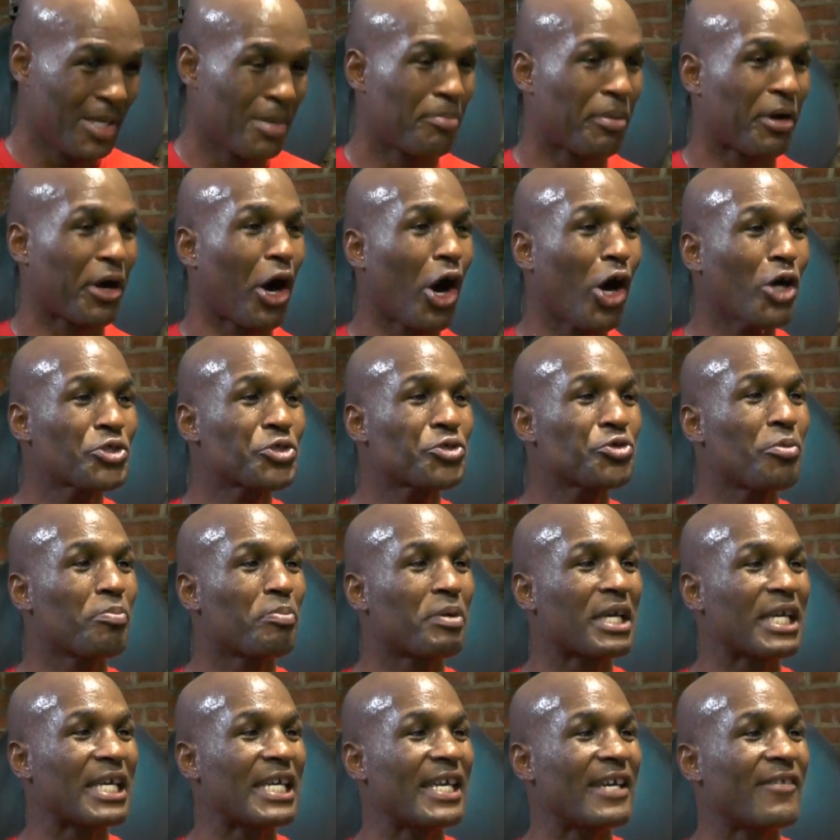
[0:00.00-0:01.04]
But I also
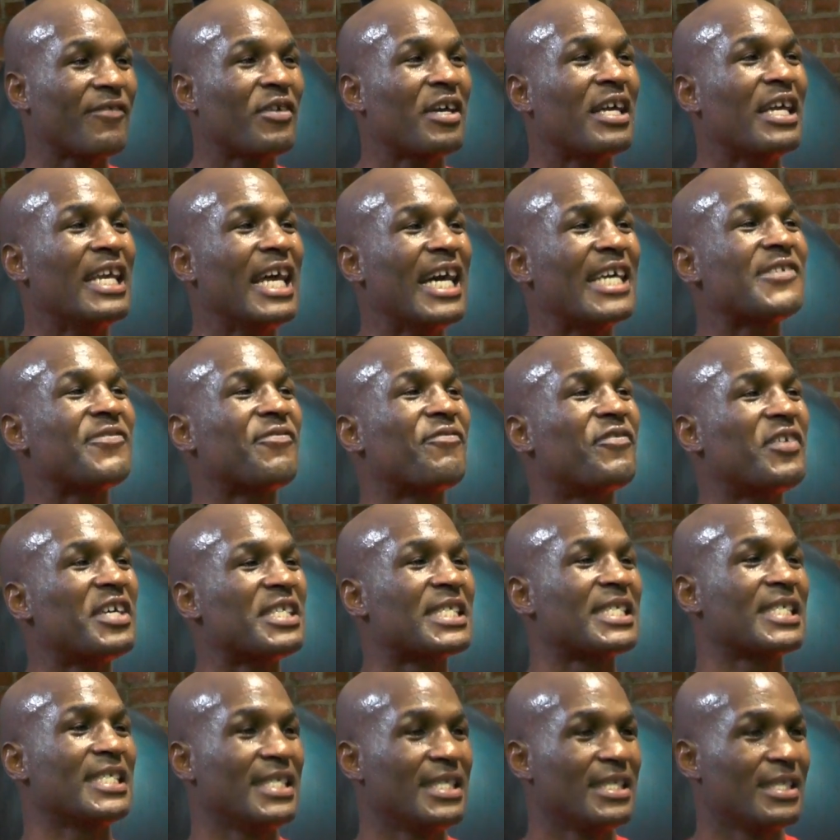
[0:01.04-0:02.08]
believe, let's
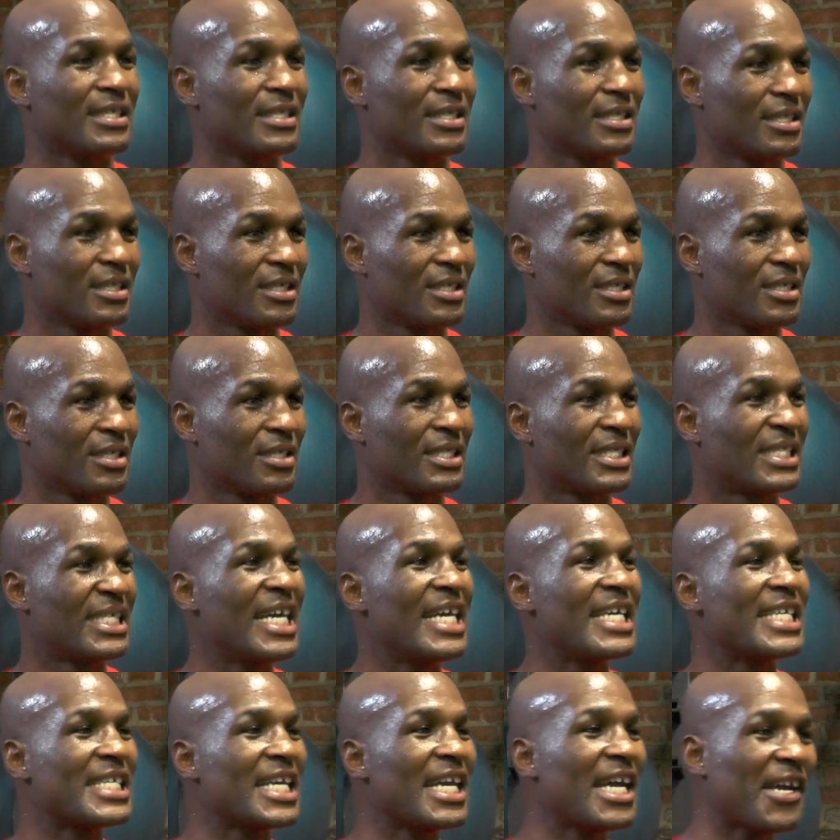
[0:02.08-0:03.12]
visit
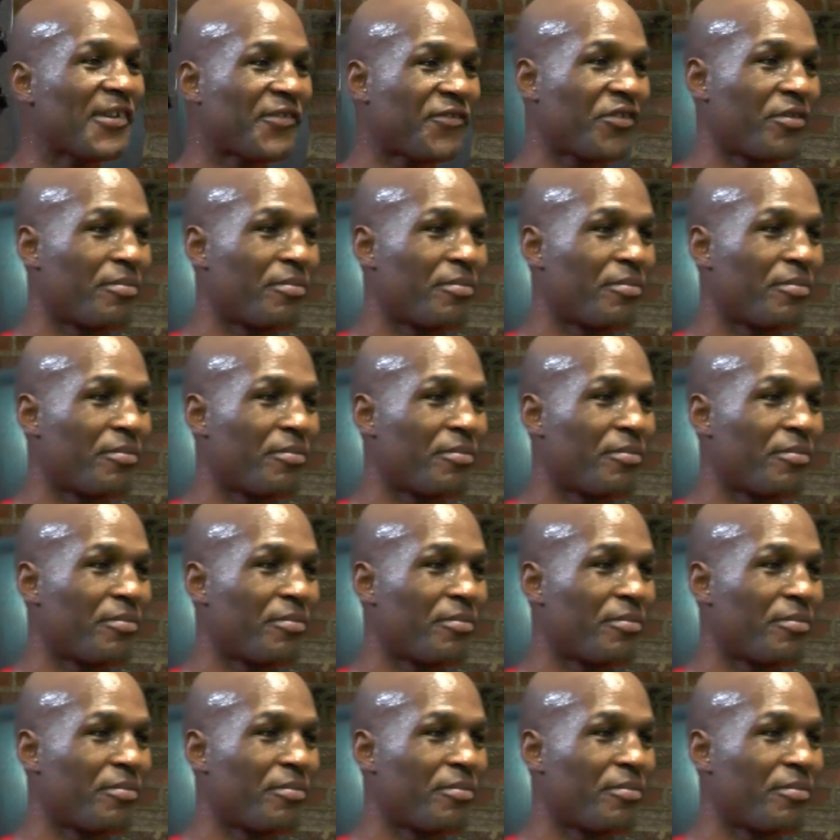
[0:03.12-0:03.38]
10 years